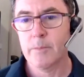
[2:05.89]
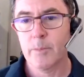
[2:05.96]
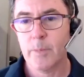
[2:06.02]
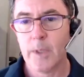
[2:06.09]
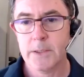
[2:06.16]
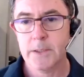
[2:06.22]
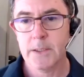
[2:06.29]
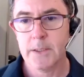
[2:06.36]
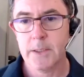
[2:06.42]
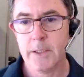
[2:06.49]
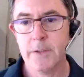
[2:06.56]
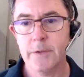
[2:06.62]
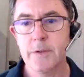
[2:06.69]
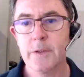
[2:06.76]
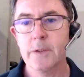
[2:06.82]
basically
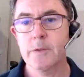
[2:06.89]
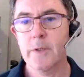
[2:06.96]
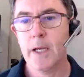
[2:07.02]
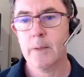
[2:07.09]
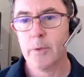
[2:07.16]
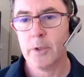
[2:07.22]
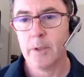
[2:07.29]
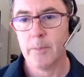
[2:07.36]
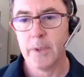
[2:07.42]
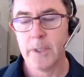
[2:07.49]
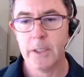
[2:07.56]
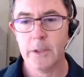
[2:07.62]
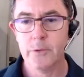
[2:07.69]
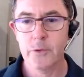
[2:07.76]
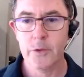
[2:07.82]
into the ground by a big
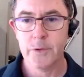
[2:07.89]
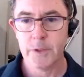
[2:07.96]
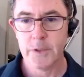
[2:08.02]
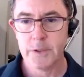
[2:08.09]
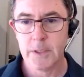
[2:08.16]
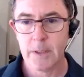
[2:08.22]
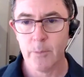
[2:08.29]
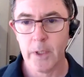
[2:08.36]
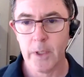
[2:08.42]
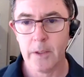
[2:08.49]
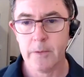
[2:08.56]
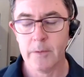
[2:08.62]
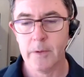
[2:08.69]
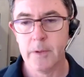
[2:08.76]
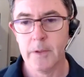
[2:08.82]
intrusion somewhere
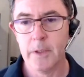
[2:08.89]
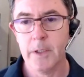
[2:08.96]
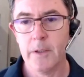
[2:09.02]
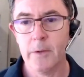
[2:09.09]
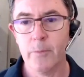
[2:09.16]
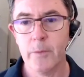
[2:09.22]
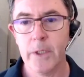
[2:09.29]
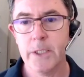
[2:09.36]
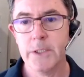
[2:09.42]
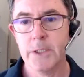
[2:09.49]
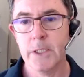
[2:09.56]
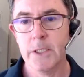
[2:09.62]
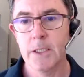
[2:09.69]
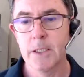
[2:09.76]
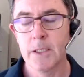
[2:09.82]
in the
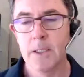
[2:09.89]
region,